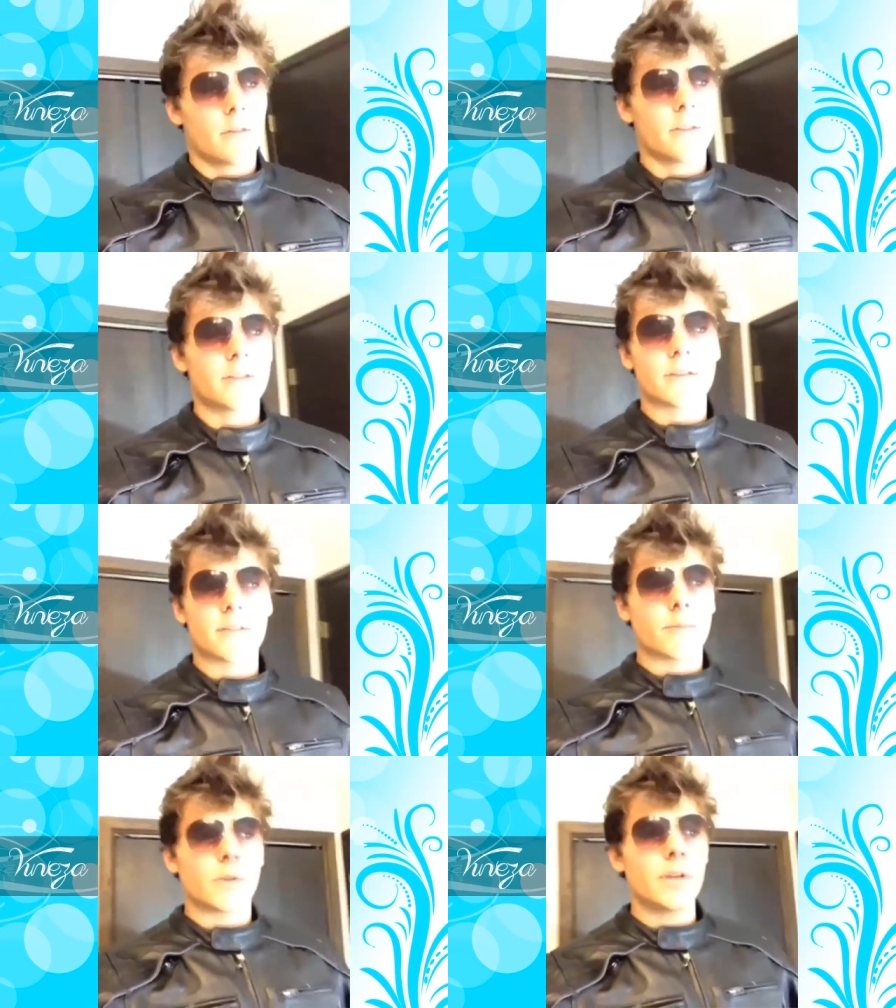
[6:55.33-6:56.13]
This
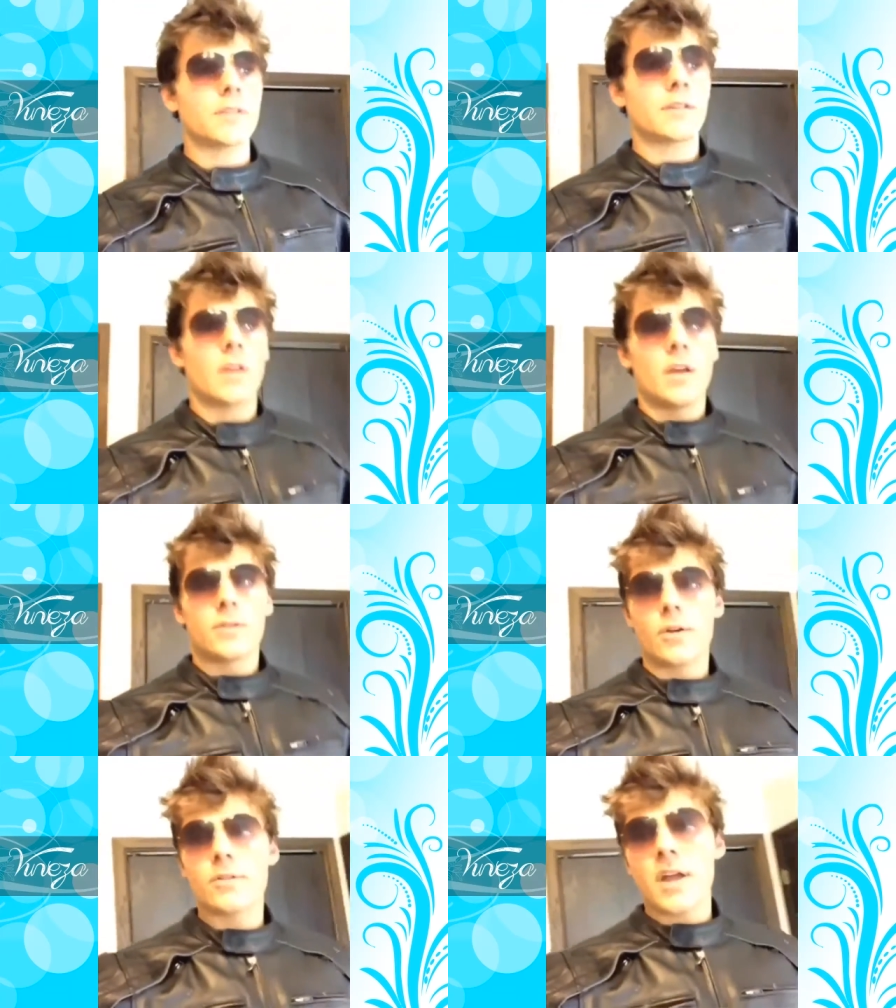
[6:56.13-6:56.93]
is the police.
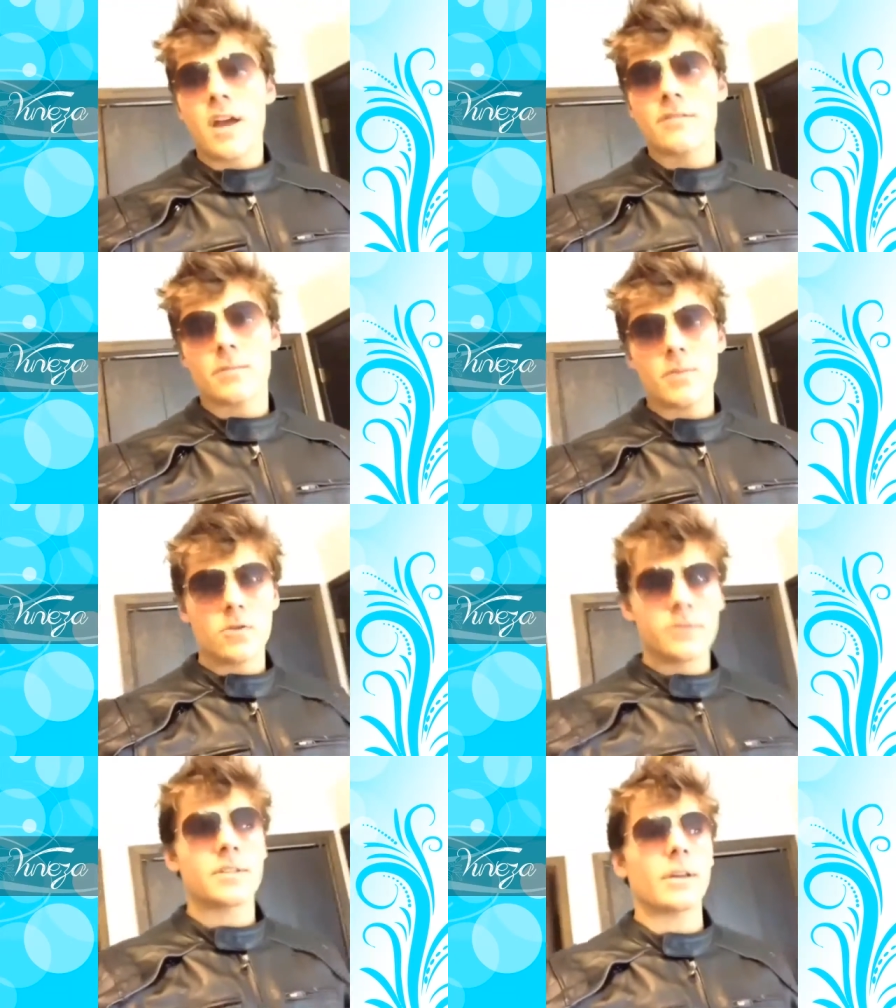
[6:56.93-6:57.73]
Turn down the
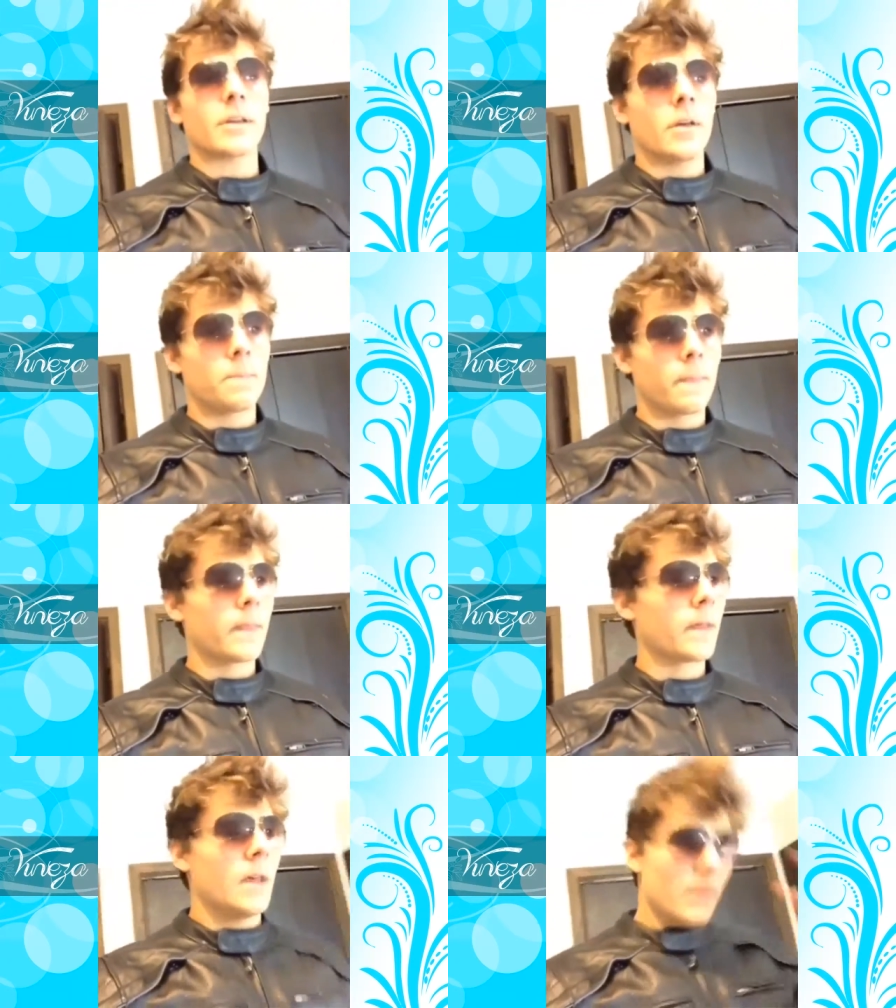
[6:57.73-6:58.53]
music. Turn
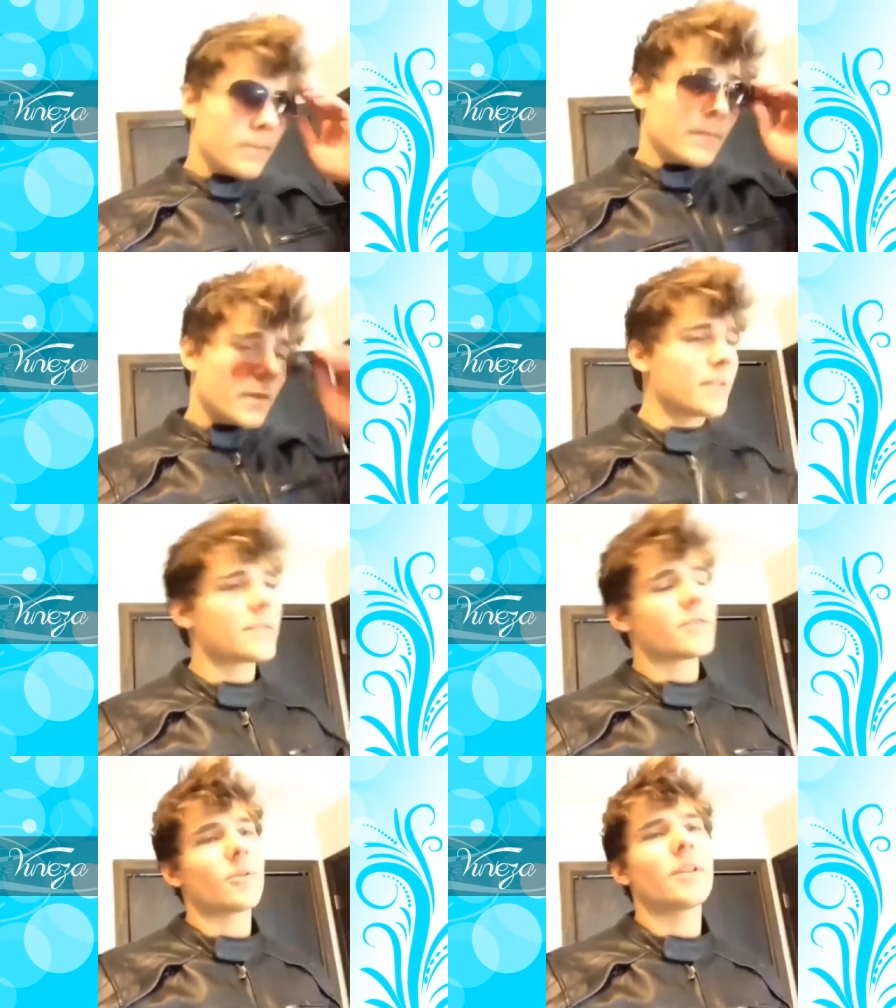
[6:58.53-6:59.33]
down for what? Because
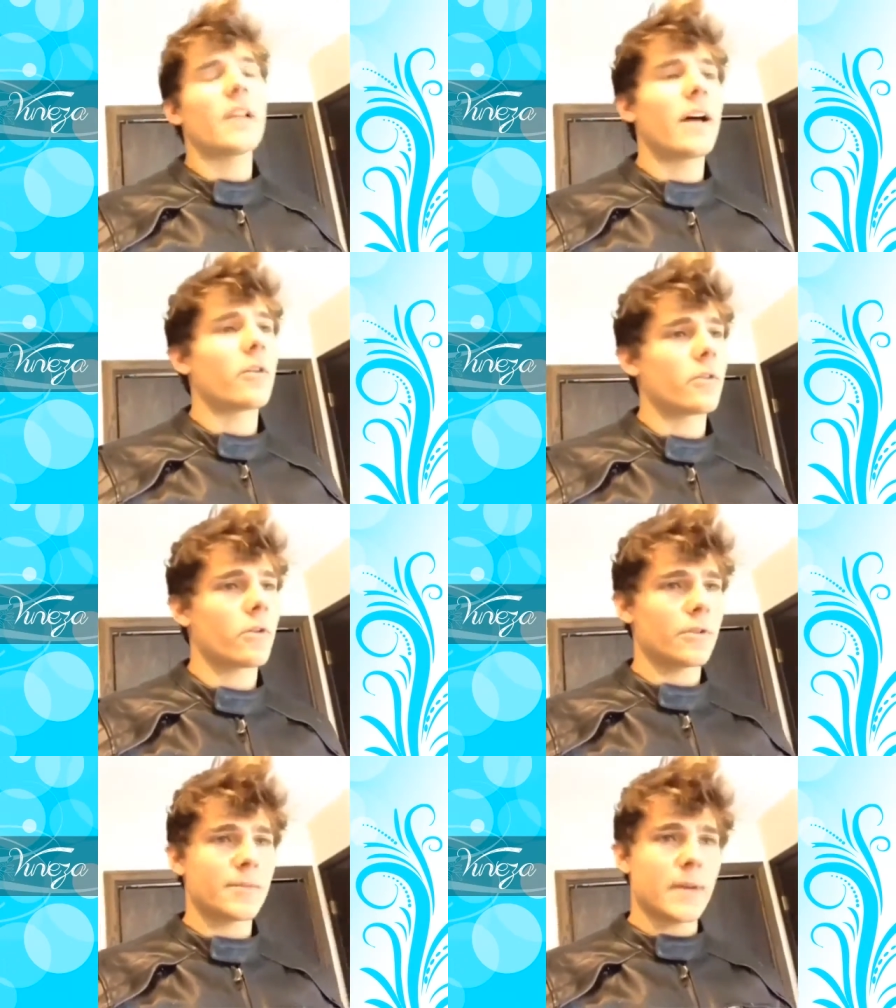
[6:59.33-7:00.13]
it's really loud and it
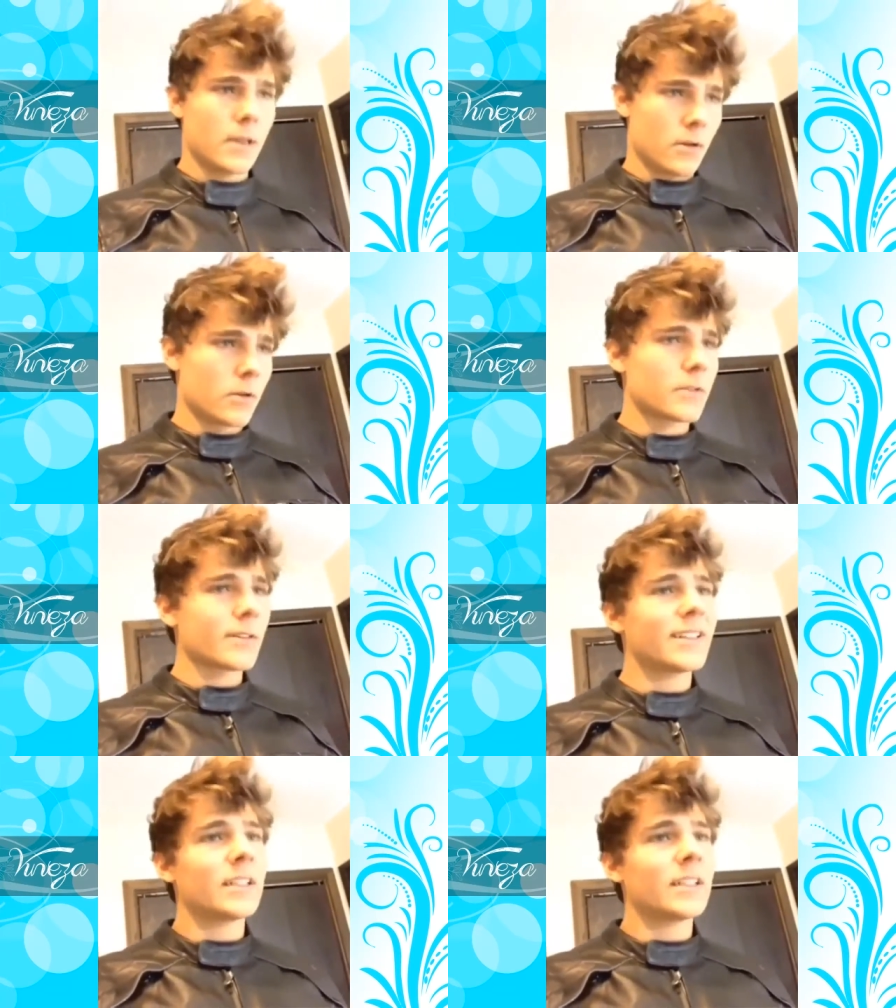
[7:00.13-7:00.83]
hurts my ears.